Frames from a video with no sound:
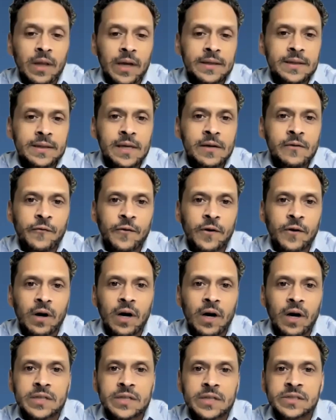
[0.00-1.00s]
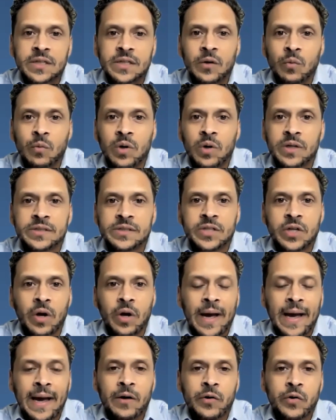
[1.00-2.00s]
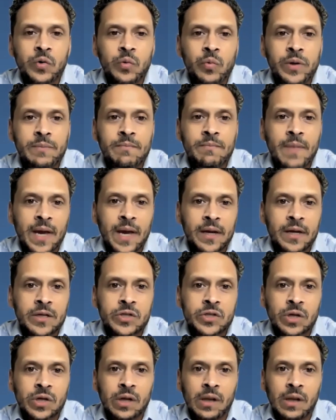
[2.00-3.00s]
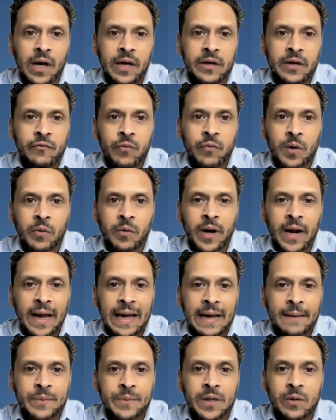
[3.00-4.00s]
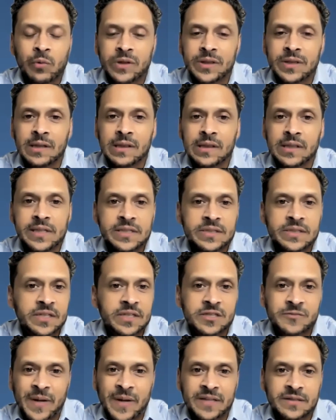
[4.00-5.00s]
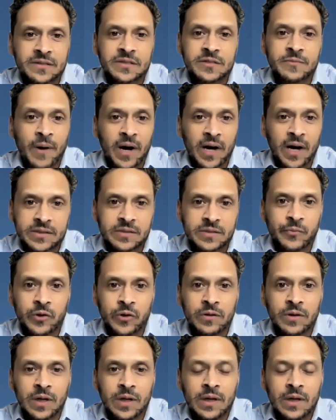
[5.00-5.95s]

I think for us, it was, how do we manage a life where we're happy with the least expenses possible?